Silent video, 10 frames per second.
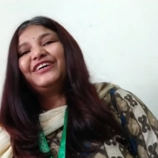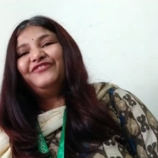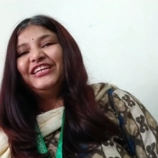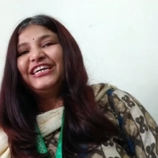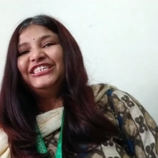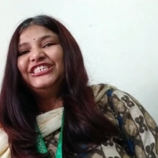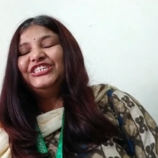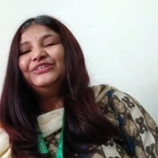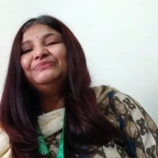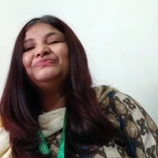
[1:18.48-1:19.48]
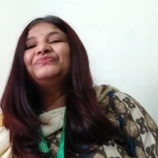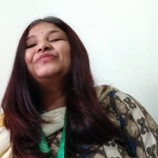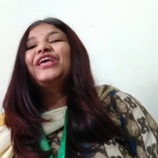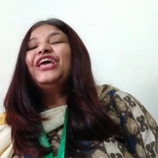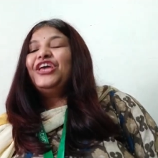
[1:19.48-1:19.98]
We'll continue.
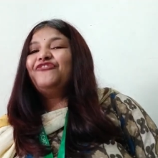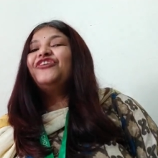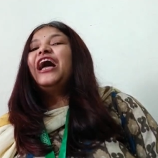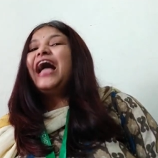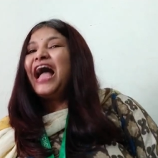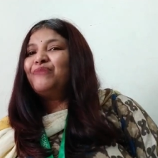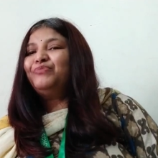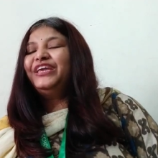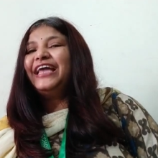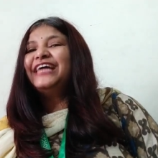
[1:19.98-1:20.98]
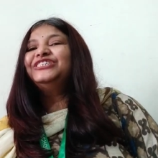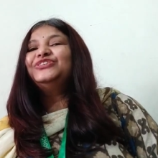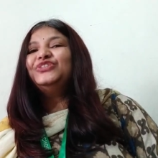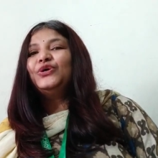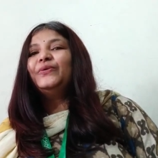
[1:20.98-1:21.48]
If you're happy and
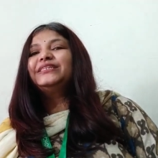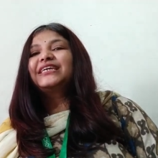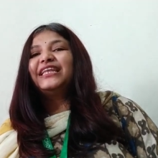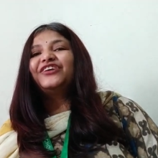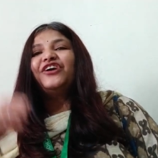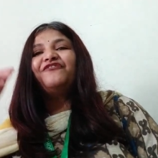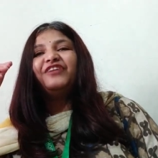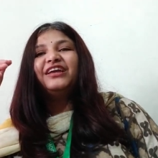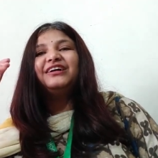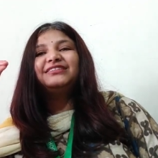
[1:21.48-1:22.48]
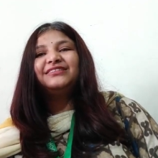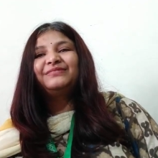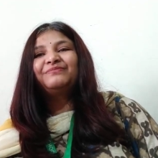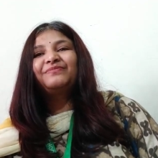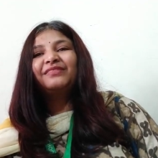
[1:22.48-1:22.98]
you know it, click your fingers.
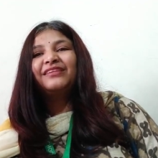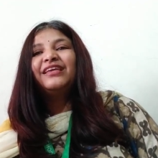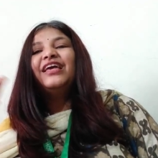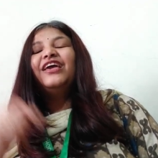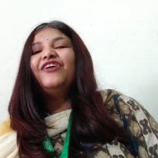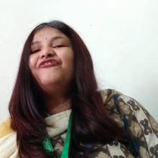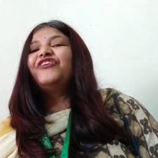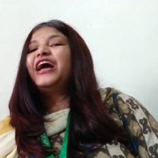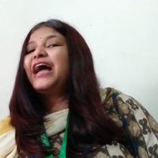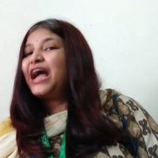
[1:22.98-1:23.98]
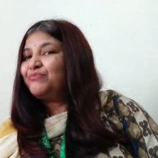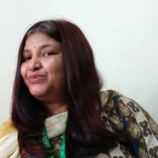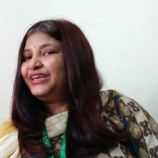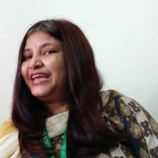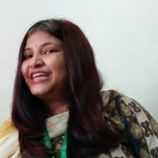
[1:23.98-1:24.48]
If you're
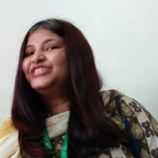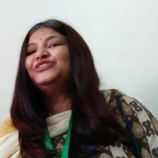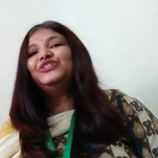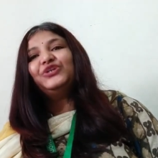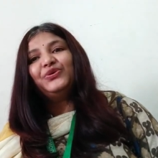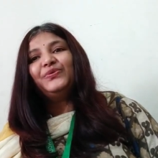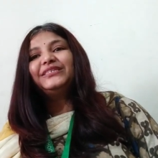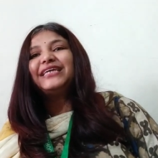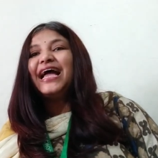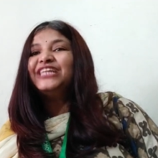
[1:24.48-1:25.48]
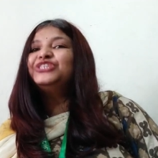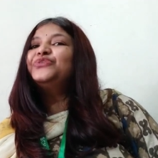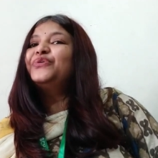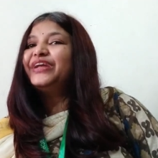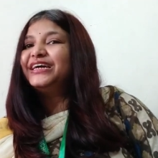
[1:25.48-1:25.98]
happy and you know it and
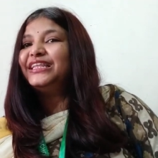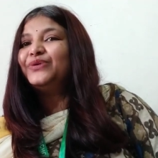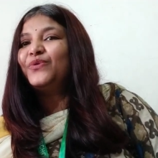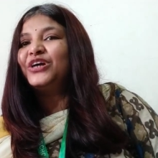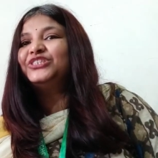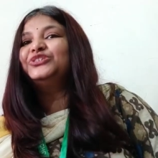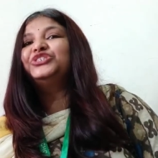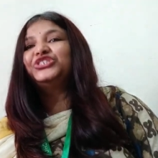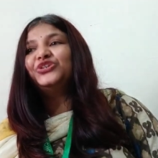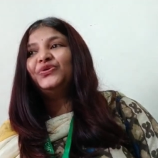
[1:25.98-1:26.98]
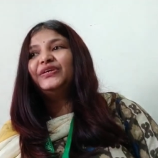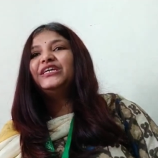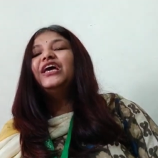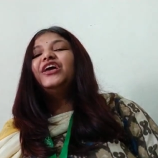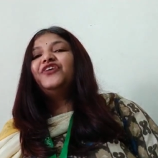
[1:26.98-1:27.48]
you really want to show it,
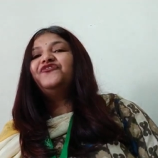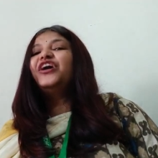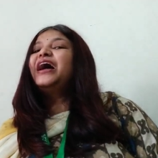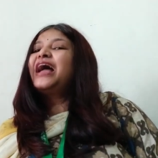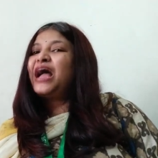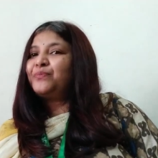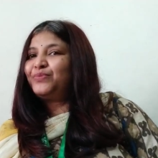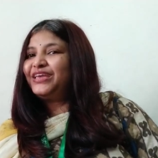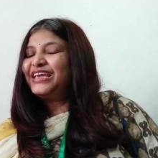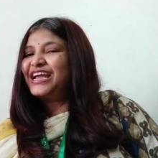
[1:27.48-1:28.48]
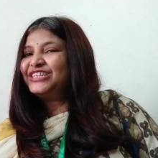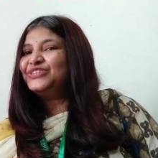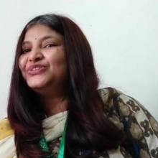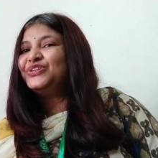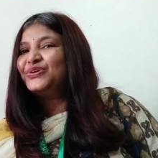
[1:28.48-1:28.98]
if you're happy and
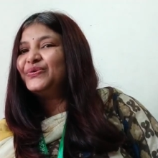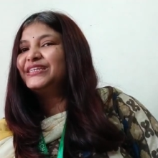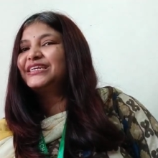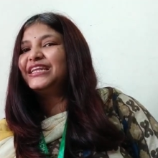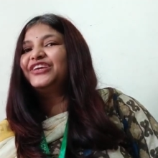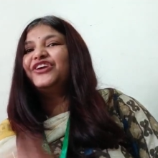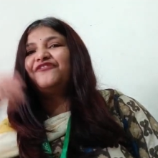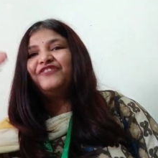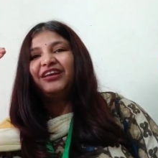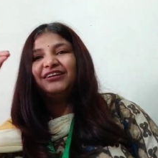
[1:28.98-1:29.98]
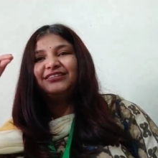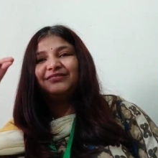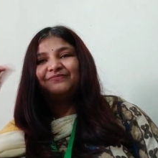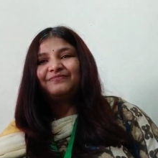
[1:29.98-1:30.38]
you know it, click your fingers.